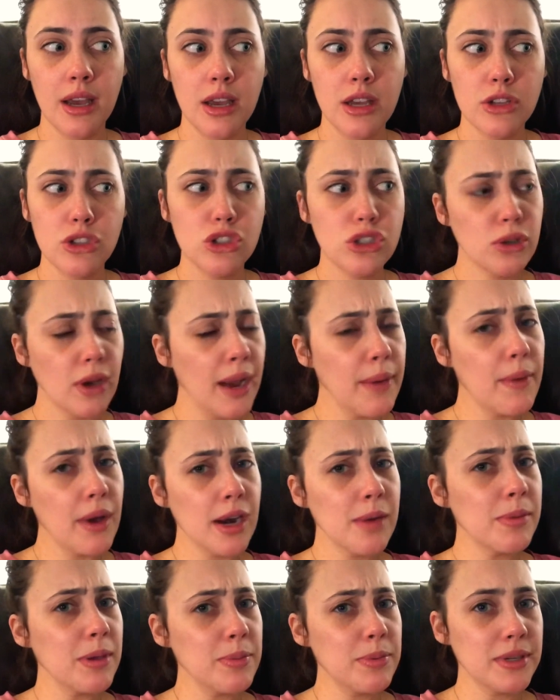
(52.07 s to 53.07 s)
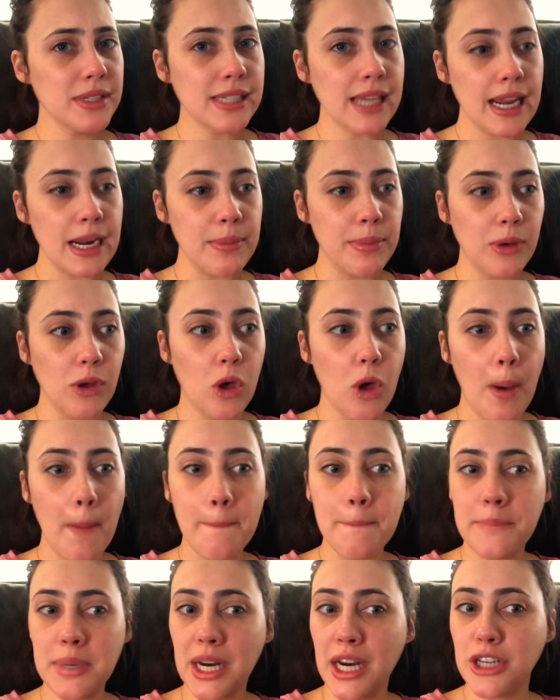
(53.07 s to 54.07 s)
So I want to be presentable,
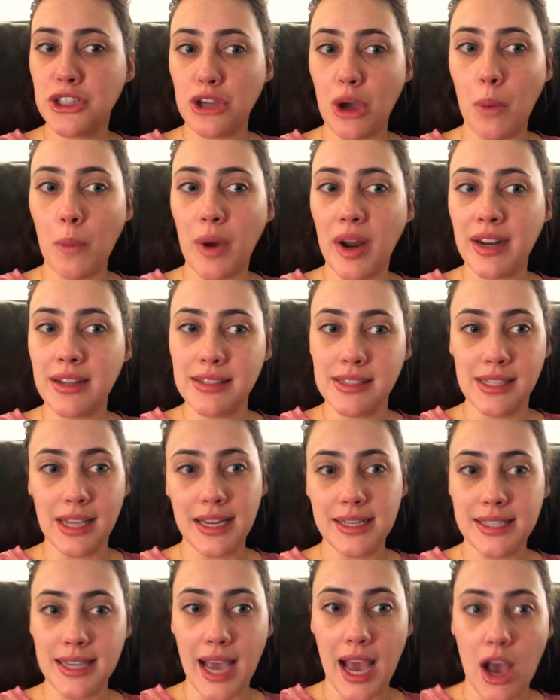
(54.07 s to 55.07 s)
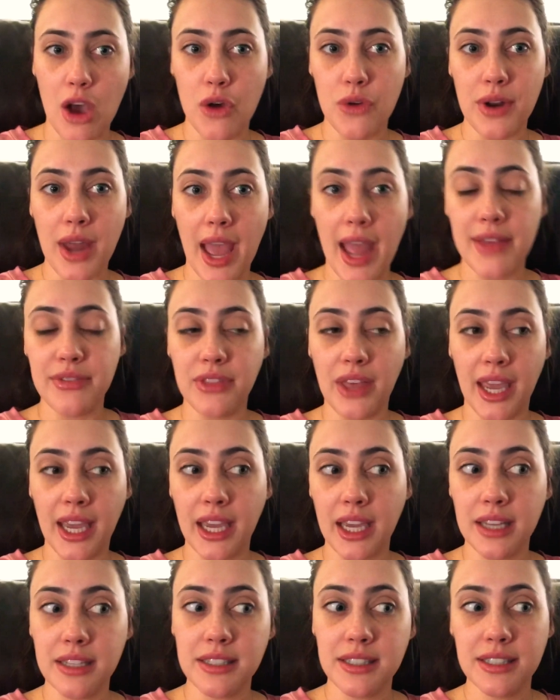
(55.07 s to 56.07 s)
but I don't want to sit down and like
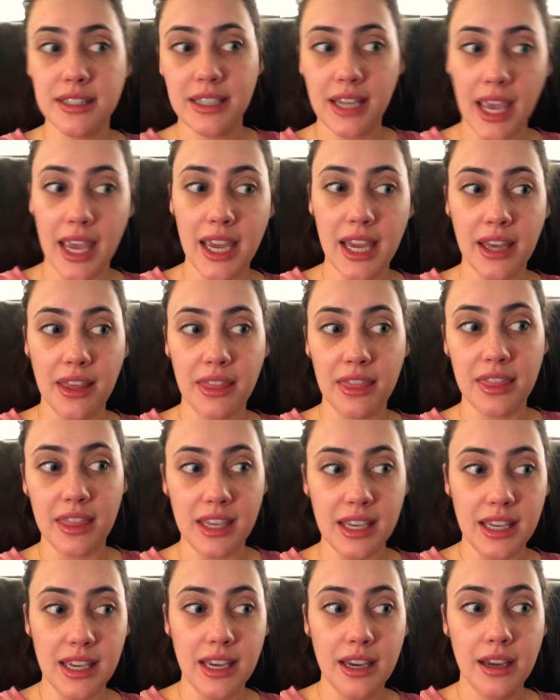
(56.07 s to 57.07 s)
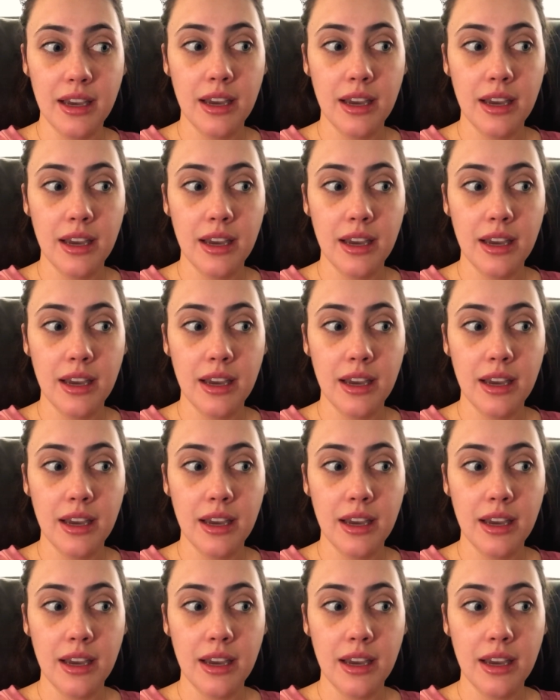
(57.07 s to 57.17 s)
take the